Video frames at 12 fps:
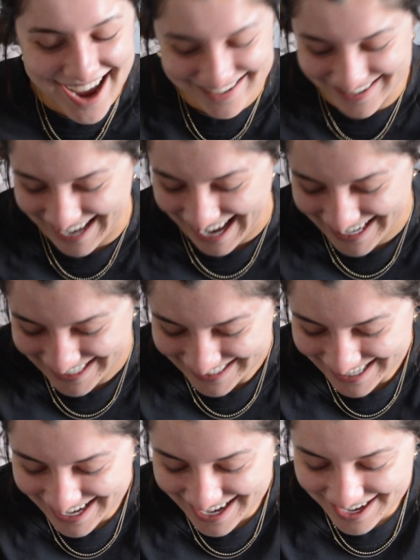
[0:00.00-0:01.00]
Okay.
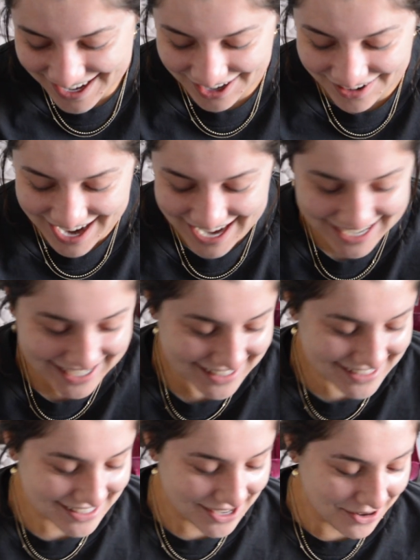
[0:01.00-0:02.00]
All right,
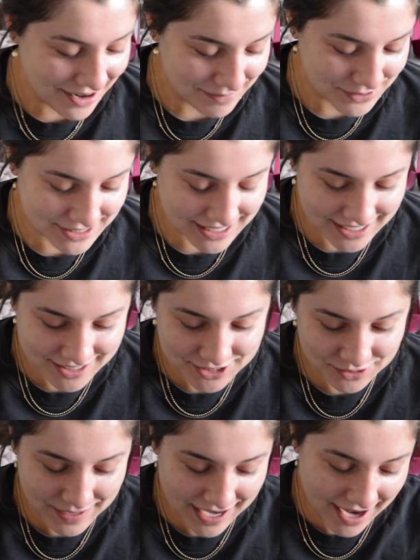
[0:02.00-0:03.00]
so I'm just gonna
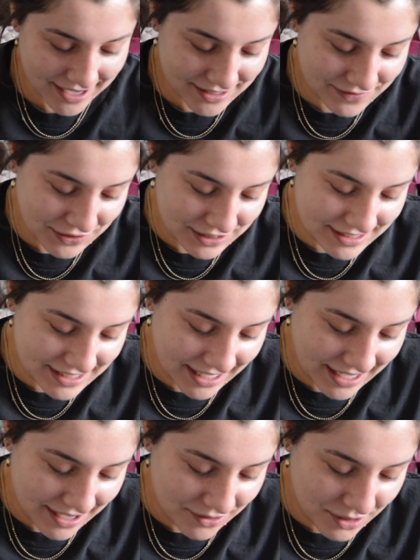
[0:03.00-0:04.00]
do my eyes first
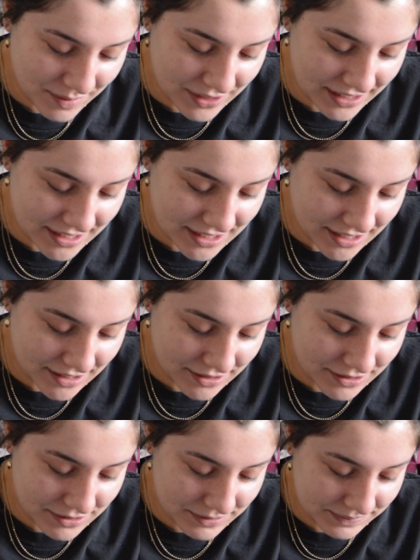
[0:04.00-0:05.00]
like I normally
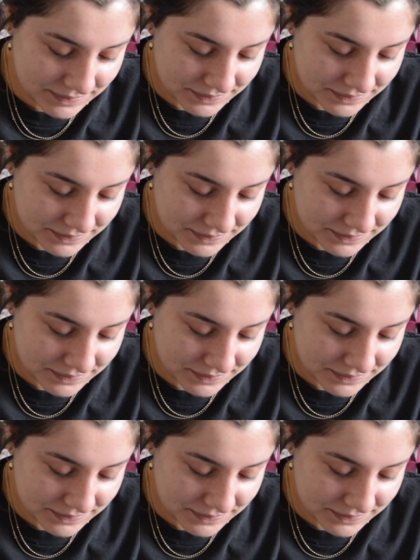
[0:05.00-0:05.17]
do.